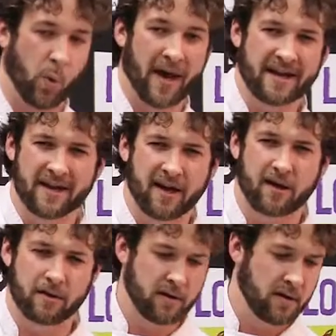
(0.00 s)
weigh it
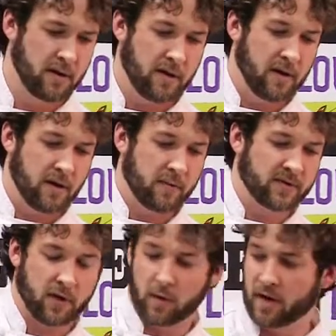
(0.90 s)
down.
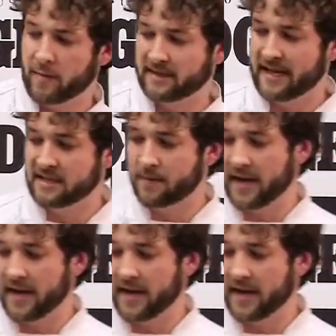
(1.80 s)
So a seasoned